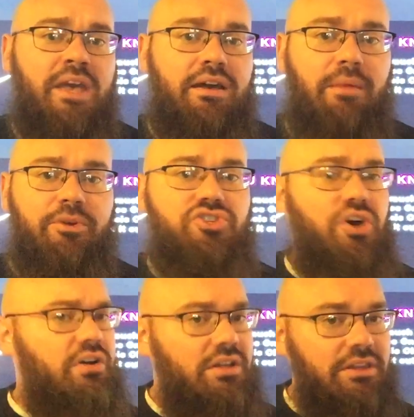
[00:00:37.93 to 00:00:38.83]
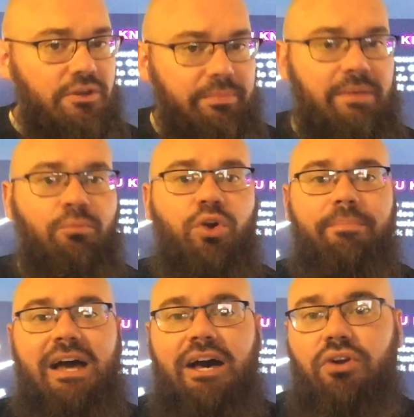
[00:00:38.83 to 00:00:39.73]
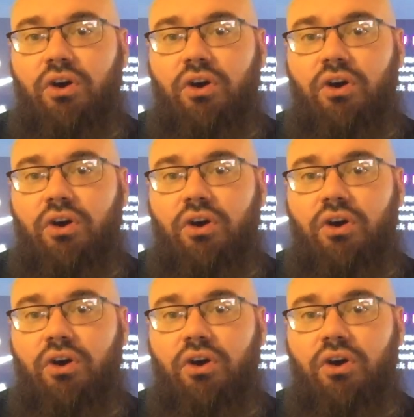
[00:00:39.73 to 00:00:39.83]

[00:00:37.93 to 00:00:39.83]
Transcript: And I'm going to talk a little bit more about